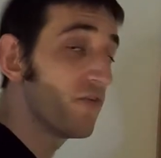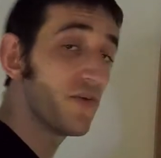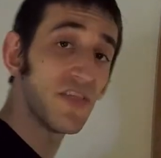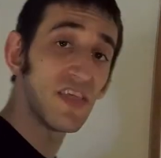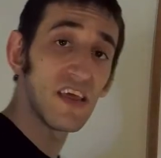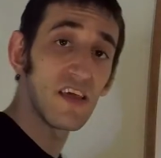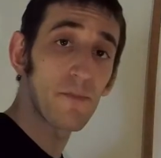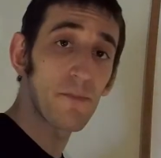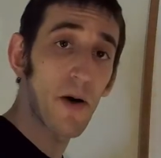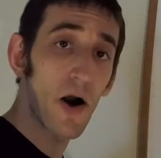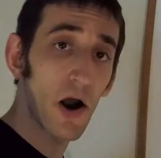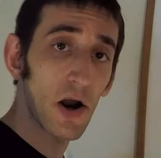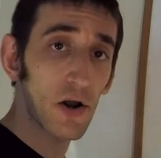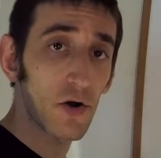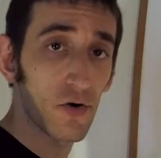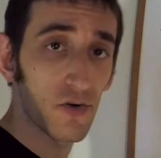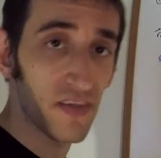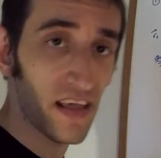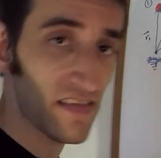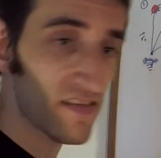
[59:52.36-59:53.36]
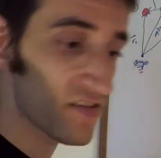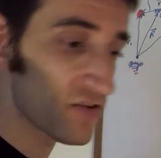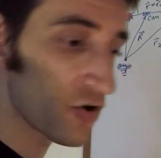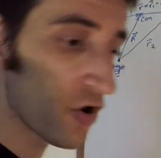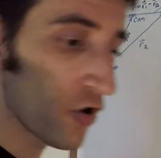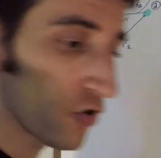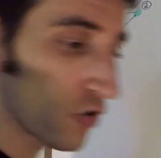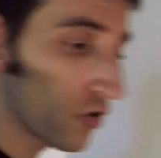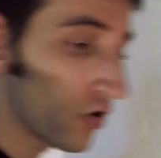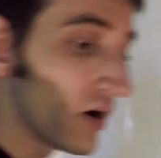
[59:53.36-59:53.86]
of these particles. That's the
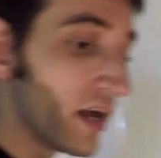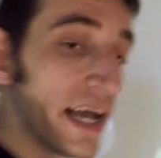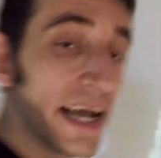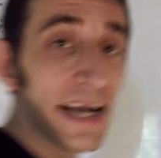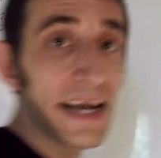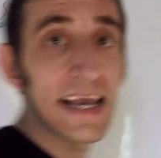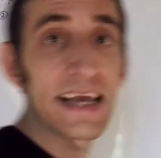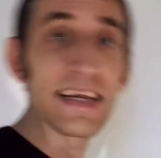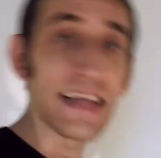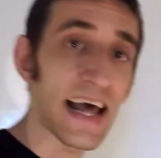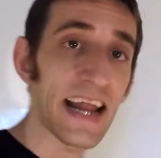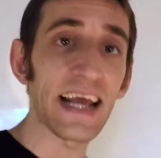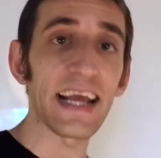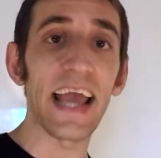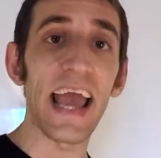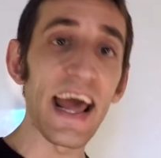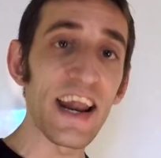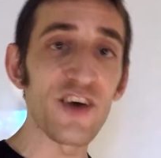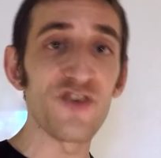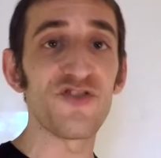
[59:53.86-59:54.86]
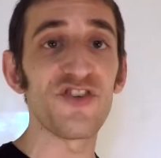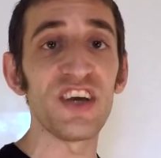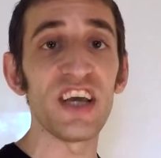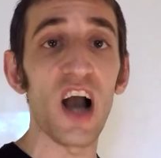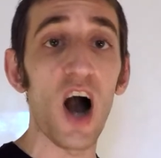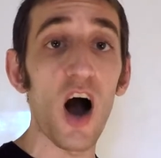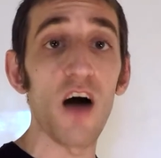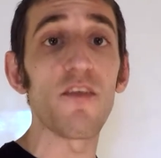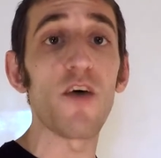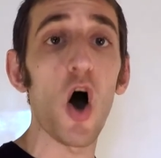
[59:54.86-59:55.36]
total kinetic energy
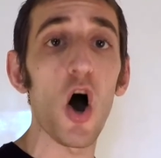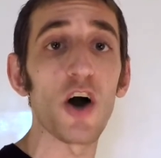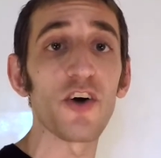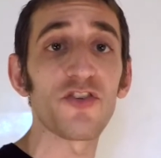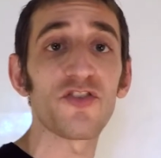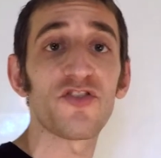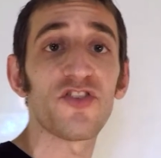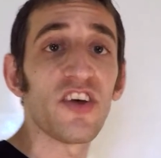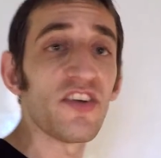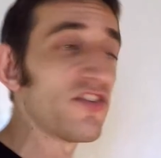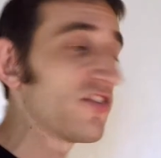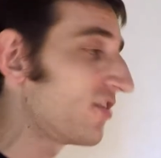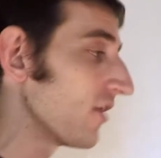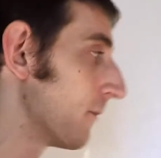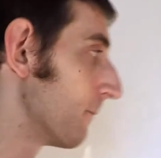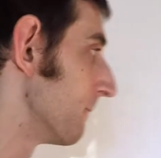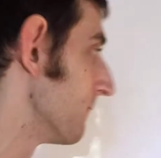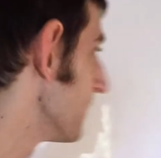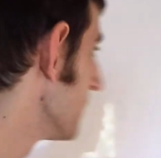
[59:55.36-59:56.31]
of our system.